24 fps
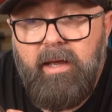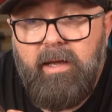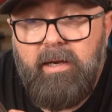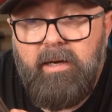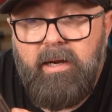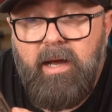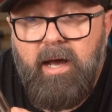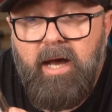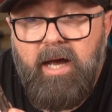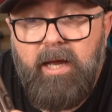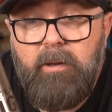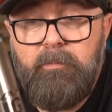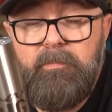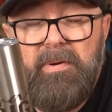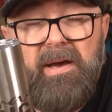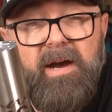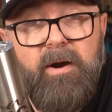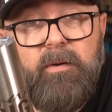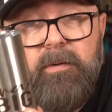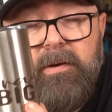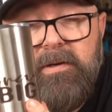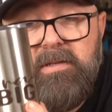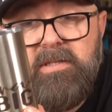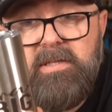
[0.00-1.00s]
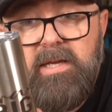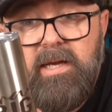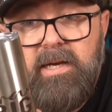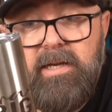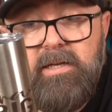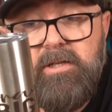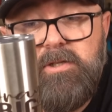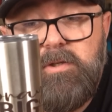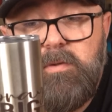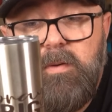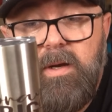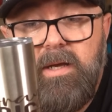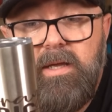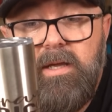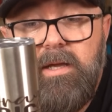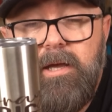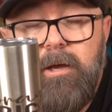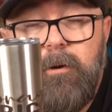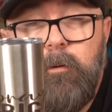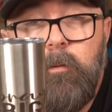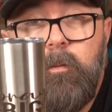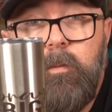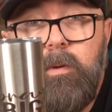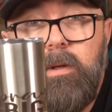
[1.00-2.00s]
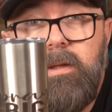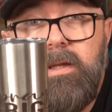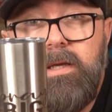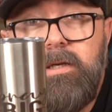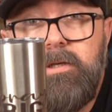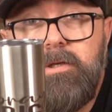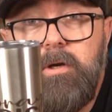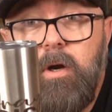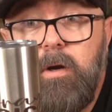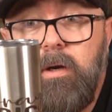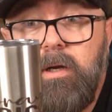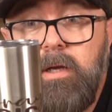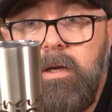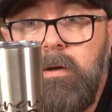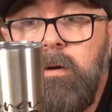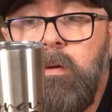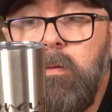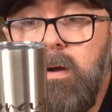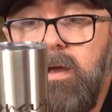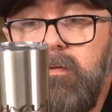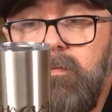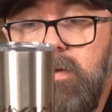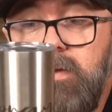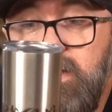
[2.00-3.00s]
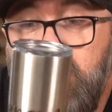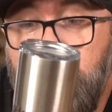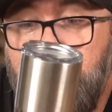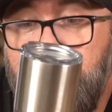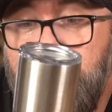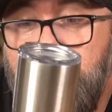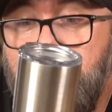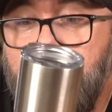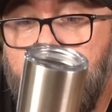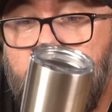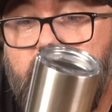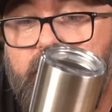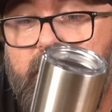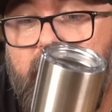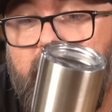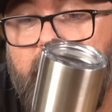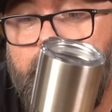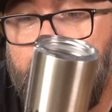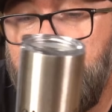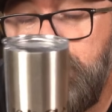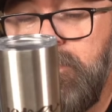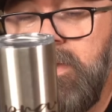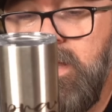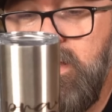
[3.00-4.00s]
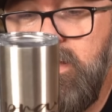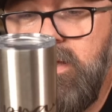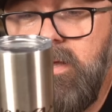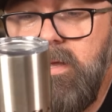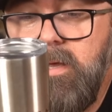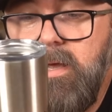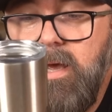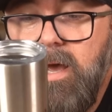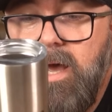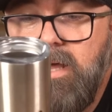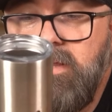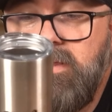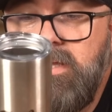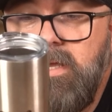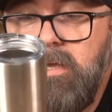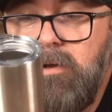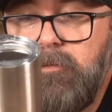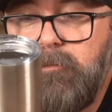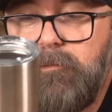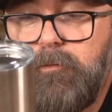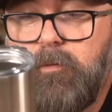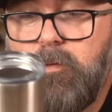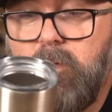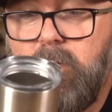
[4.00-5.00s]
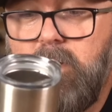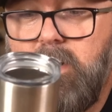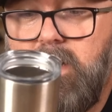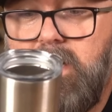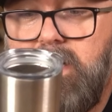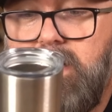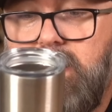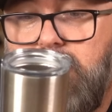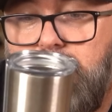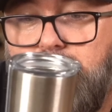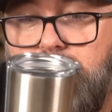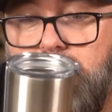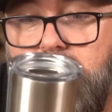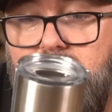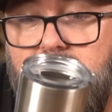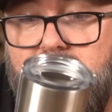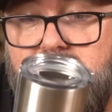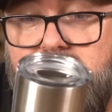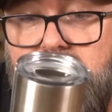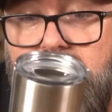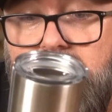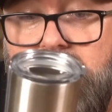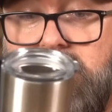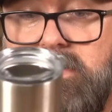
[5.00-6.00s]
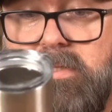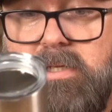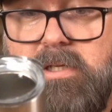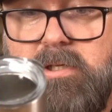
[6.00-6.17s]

and high power setting, so I could get a really dark engraving on this. But I think for a test,